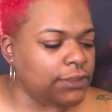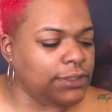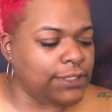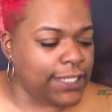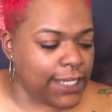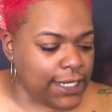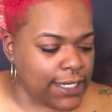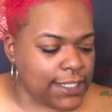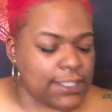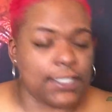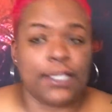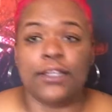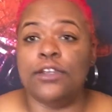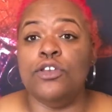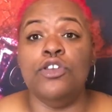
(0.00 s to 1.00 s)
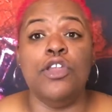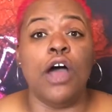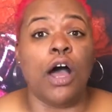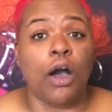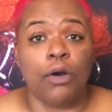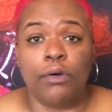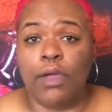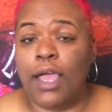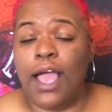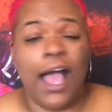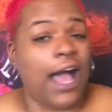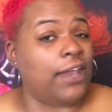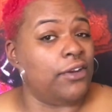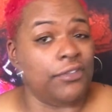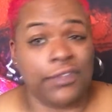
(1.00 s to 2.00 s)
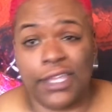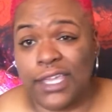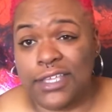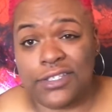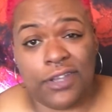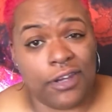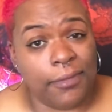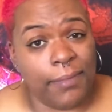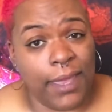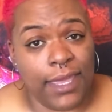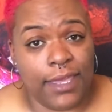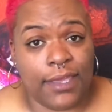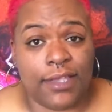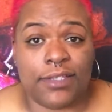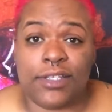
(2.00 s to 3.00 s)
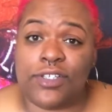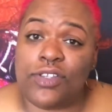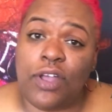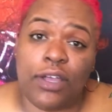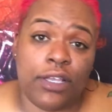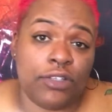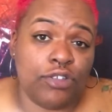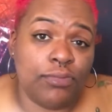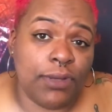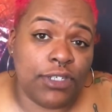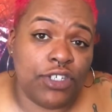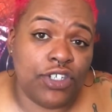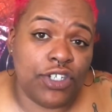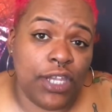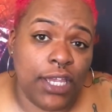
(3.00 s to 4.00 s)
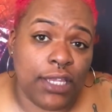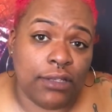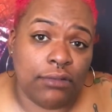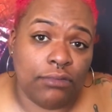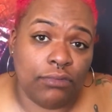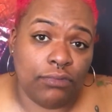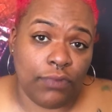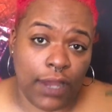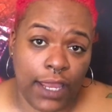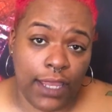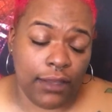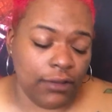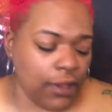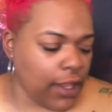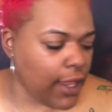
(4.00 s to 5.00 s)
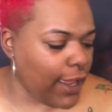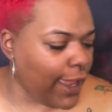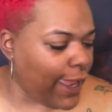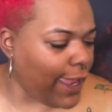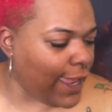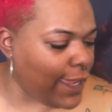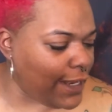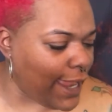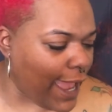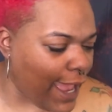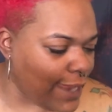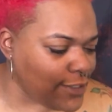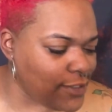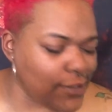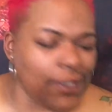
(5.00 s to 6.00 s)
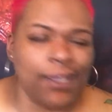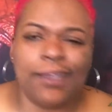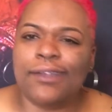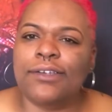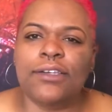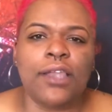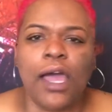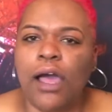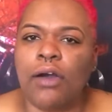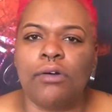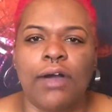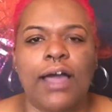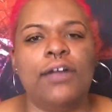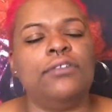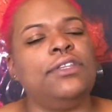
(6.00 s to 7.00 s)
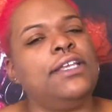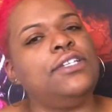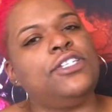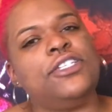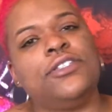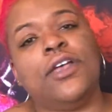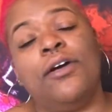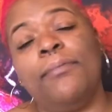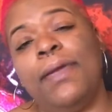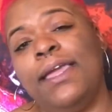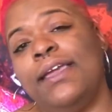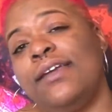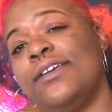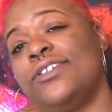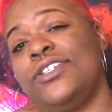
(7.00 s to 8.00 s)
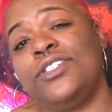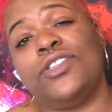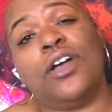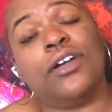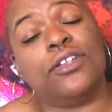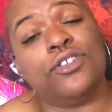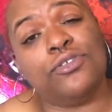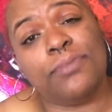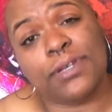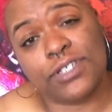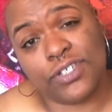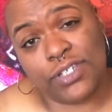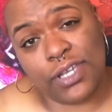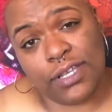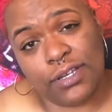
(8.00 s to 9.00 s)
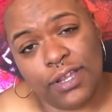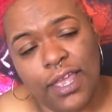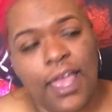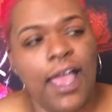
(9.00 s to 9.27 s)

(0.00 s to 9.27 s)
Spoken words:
Dennis, no. I don't think he's going to make it because he's talking too much shit, right? And Ashley, no, I don't think she's going to make it because she's talking too much shit.